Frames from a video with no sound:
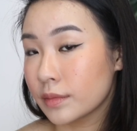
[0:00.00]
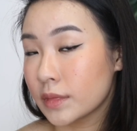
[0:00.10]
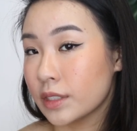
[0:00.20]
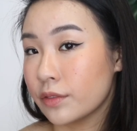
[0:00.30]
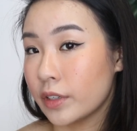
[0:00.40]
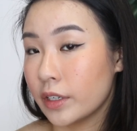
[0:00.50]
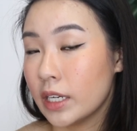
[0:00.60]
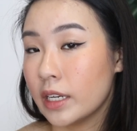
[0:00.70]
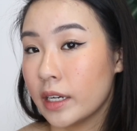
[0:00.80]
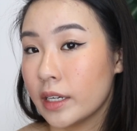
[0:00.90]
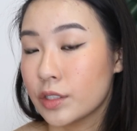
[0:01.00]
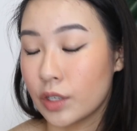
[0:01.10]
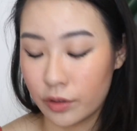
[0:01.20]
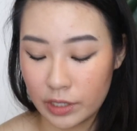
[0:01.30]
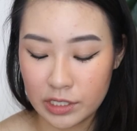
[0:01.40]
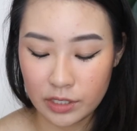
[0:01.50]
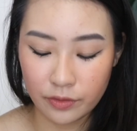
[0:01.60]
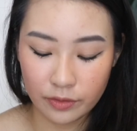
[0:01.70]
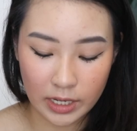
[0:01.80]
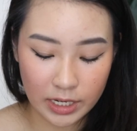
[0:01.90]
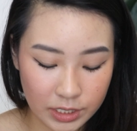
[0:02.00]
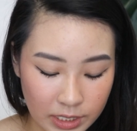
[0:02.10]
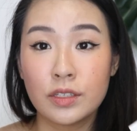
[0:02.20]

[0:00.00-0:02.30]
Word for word: It's a very nice orangey flush.